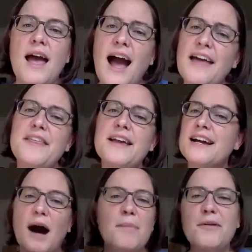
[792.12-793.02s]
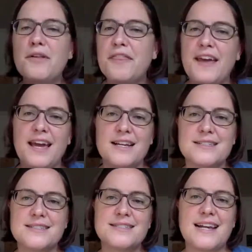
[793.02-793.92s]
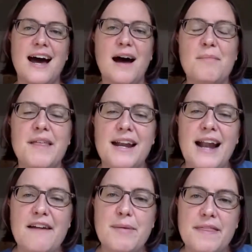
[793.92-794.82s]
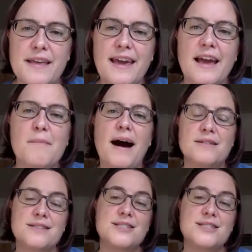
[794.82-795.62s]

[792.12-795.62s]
I think a couple of things that I've been thinking about.